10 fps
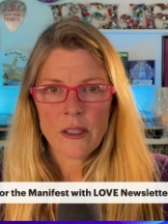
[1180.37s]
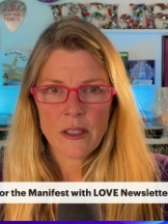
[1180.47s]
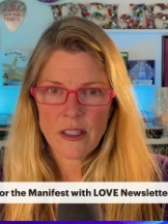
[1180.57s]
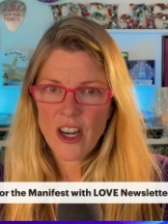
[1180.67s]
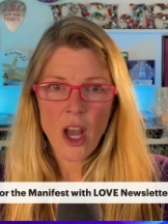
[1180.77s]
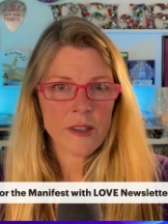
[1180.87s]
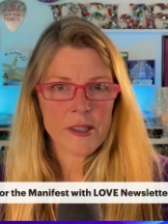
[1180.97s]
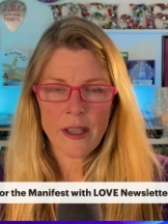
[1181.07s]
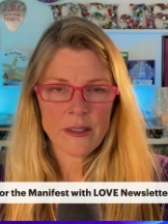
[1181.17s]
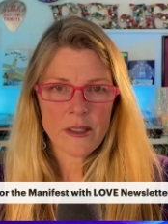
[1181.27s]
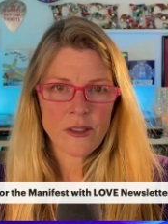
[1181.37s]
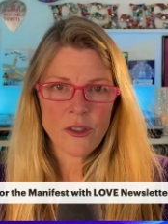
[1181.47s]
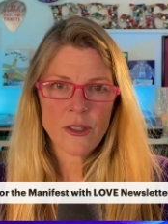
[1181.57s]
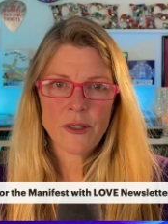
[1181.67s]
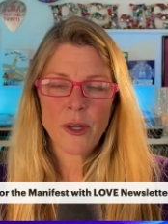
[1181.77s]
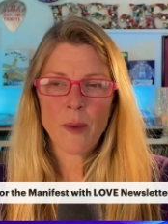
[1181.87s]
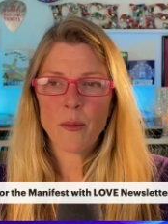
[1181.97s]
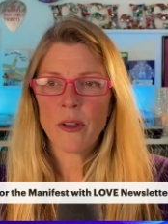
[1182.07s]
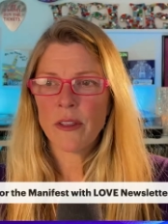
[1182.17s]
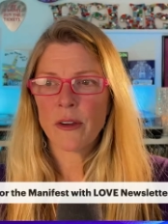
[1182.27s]
nonsense. Just stop
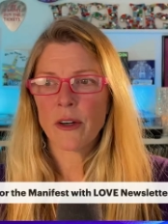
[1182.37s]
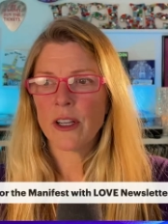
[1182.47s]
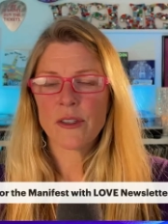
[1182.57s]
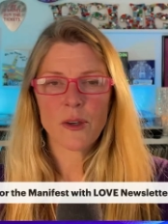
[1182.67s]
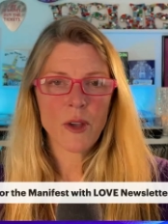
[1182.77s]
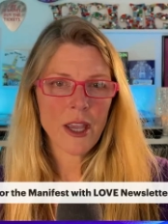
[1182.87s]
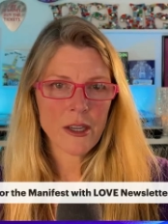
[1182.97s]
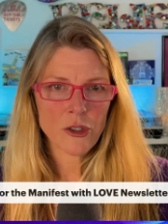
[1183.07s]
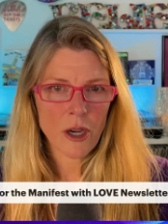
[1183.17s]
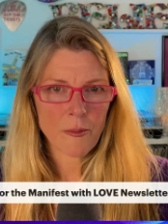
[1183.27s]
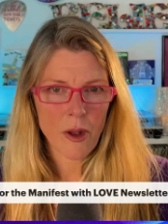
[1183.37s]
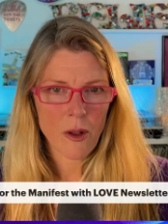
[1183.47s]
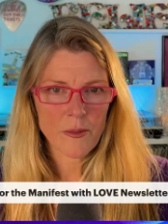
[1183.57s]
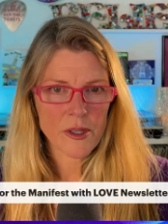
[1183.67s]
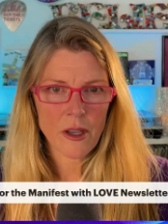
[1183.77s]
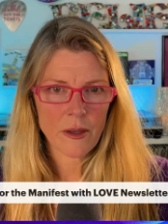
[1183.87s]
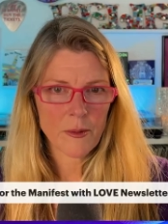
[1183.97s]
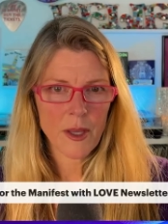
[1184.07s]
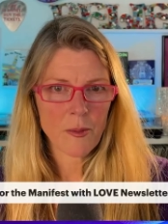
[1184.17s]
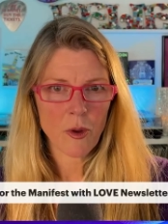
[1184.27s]
with it's okay to drop bombs on
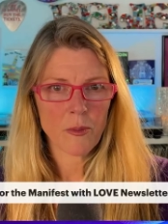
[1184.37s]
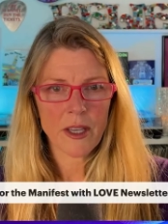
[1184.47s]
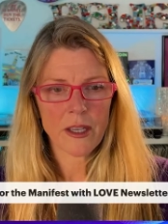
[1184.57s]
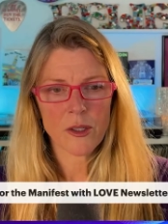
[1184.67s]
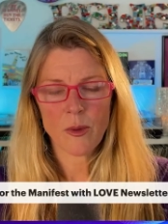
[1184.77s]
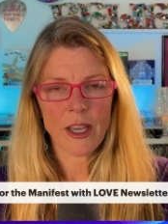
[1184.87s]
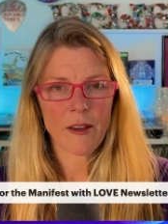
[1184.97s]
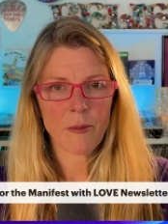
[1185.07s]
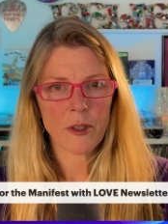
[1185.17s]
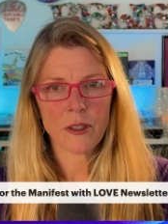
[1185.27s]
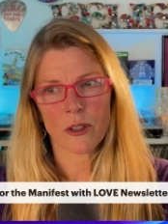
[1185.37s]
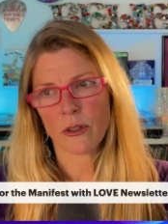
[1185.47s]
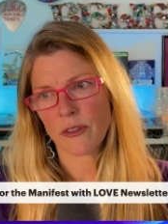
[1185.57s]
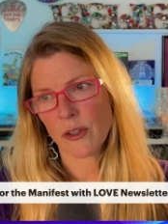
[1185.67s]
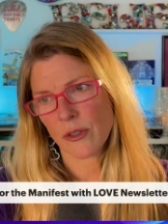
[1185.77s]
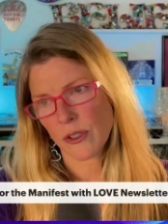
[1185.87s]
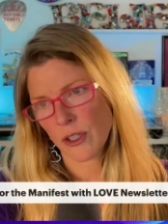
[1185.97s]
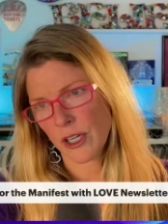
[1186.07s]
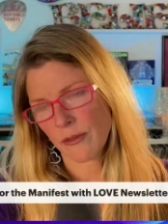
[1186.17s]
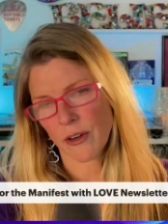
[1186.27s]
people because we have political views that are
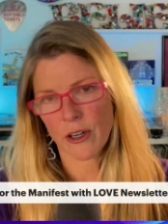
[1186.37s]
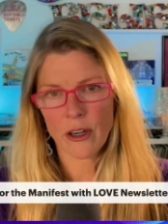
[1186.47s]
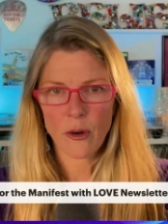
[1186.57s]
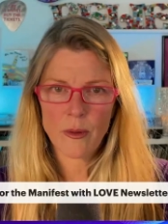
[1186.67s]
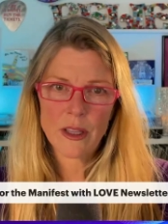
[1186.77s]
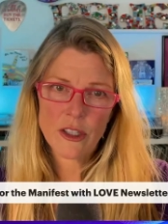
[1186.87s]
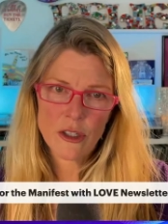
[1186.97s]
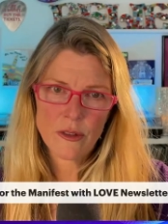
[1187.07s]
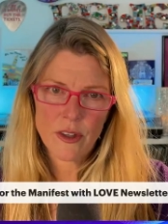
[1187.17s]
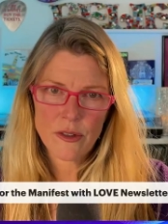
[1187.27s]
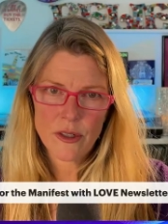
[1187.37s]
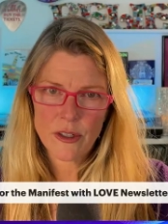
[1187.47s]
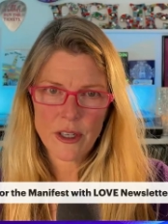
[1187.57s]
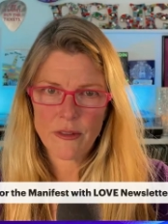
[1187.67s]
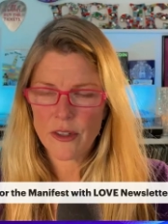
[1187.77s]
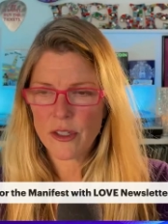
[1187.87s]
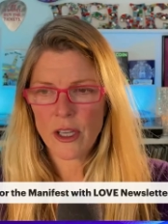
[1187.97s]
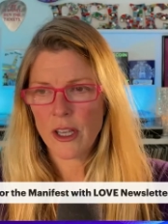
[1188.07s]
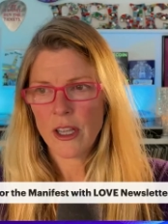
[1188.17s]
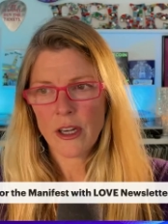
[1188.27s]
different or religious views that are different.
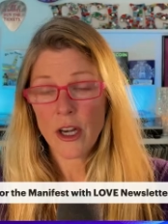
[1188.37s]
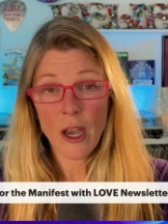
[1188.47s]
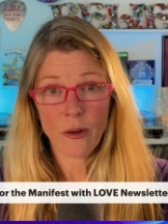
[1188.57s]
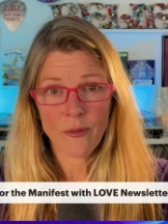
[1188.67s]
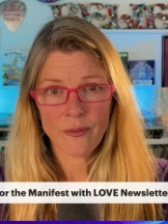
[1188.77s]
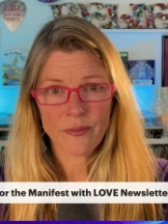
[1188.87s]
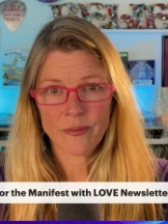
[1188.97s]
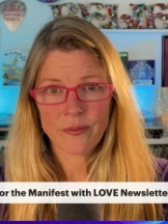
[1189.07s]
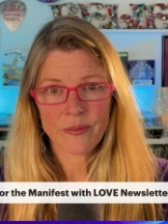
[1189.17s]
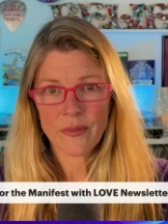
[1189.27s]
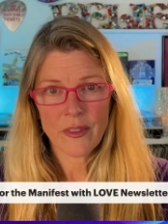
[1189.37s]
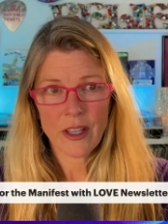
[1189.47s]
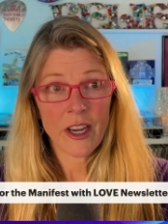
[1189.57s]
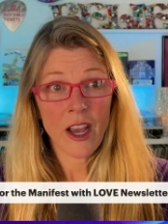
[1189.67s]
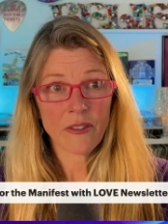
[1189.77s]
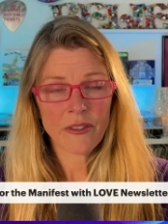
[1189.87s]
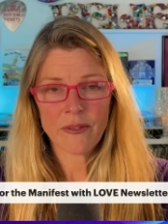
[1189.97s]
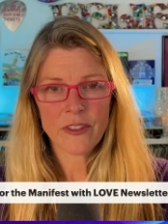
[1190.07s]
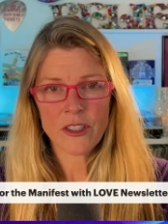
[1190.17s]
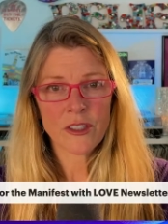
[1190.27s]
No, enough.
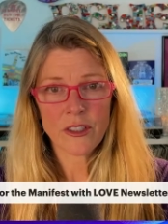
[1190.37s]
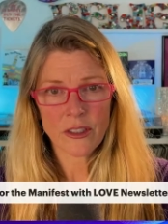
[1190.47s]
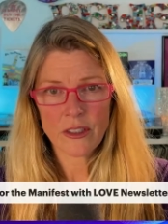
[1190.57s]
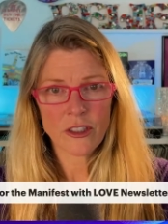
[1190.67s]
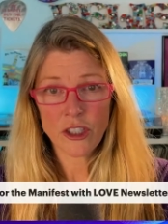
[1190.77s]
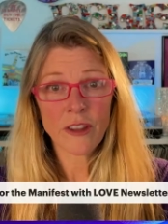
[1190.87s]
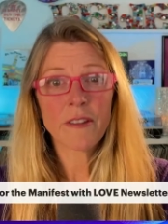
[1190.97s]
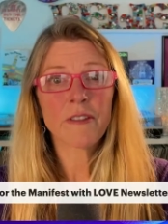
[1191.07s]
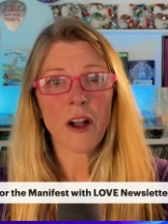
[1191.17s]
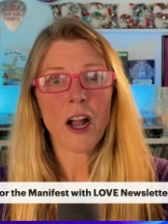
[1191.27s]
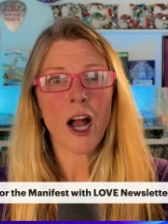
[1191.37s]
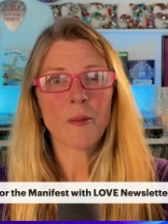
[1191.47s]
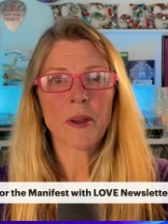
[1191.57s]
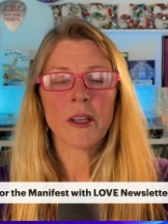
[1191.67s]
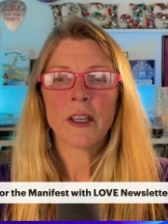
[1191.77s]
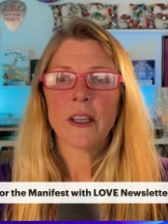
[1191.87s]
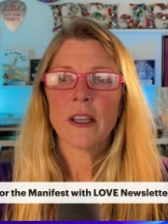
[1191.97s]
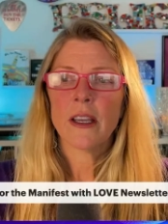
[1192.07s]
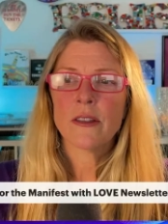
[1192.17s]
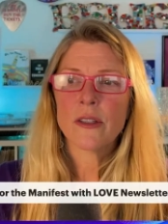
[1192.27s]
Just shut the fuck up.
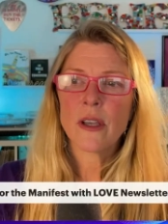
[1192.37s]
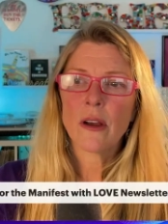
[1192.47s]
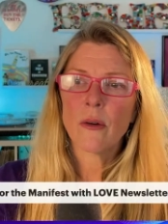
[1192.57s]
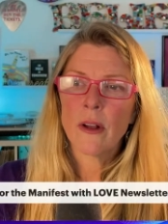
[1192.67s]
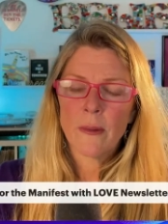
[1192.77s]
And so